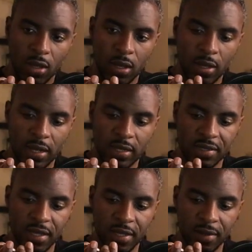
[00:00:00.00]
Gotta
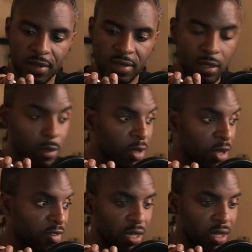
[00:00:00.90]
see, there's a little bit of a
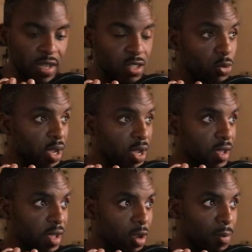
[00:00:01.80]
delay, so I gotta
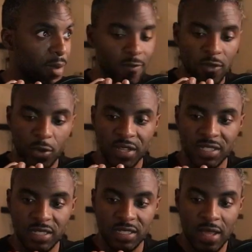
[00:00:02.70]
hear my
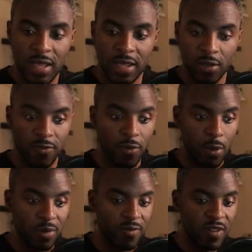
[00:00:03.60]
voice, confirm
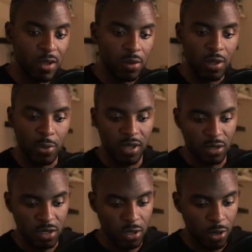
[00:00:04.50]
the video, then we can
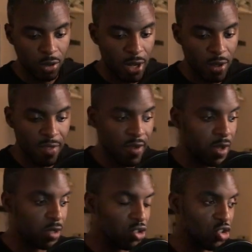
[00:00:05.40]
start the
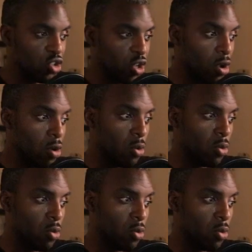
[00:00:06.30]
show.